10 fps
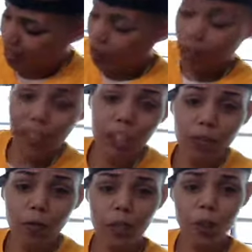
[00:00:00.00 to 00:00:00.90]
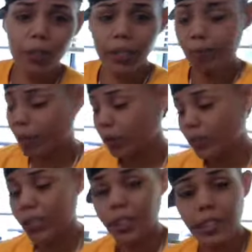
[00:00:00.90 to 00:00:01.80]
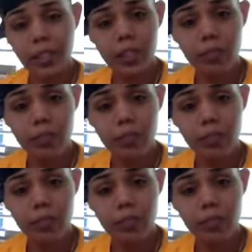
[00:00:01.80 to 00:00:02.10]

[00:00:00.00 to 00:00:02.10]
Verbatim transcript: Ready, shuffled, and split both of the decks.